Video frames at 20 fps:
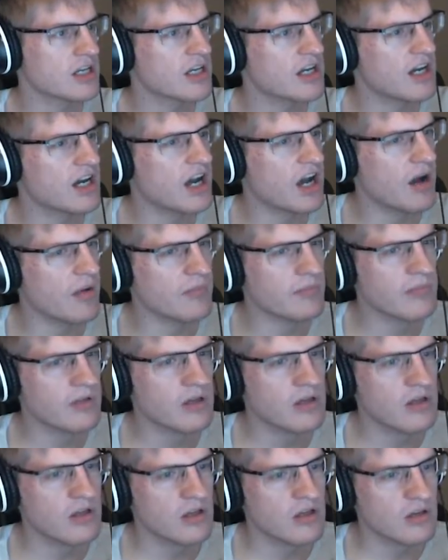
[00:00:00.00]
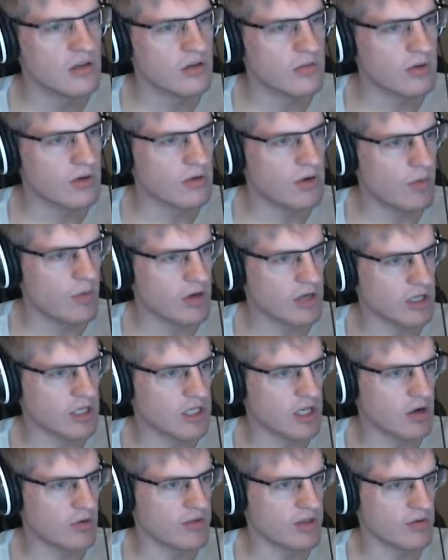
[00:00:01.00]
Um, where do I want to
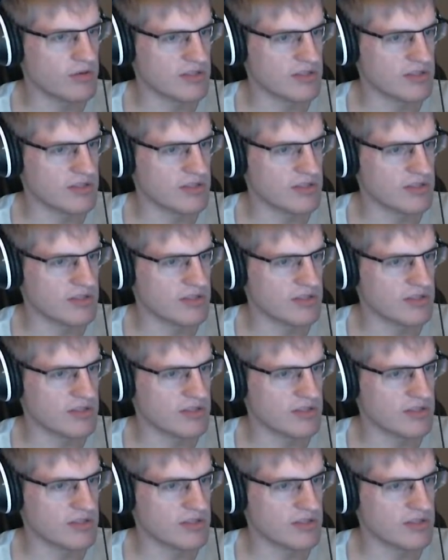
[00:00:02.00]
go though?